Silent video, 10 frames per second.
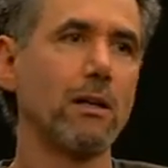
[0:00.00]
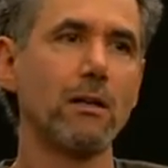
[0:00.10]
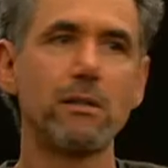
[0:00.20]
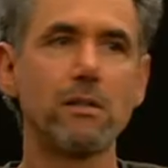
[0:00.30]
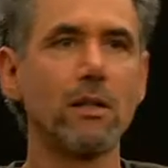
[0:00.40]

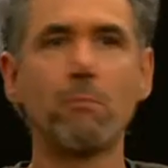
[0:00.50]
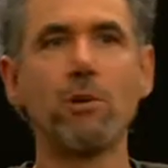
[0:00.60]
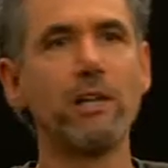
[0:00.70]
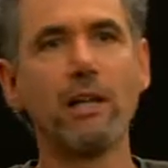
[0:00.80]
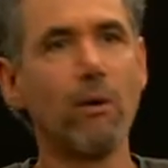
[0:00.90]

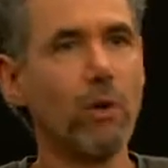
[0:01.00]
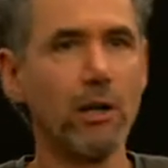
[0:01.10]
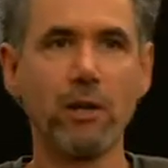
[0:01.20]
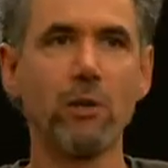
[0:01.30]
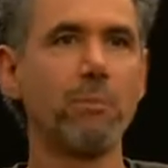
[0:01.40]
celebrity not
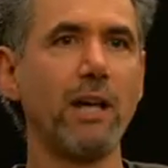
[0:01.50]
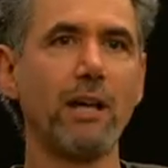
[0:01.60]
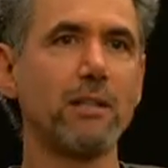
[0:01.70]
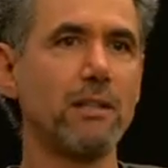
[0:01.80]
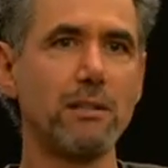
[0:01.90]
wearing her
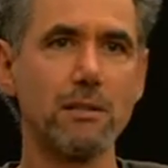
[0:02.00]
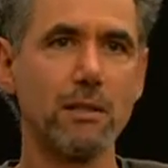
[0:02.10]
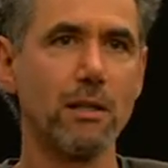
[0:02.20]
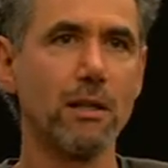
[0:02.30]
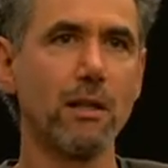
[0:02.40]
panties,
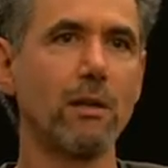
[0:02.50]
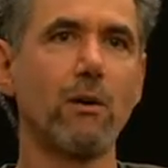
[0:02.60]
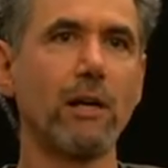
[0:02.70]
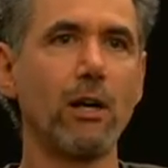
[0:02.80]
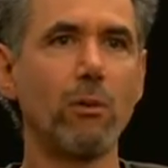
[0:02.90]
and
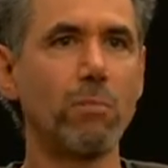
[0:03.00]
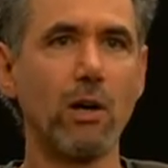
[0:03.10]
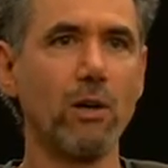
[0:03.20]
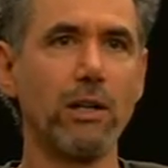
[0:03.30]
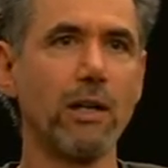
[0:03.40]
going out
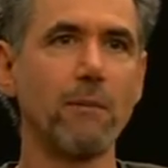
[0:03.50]
partying.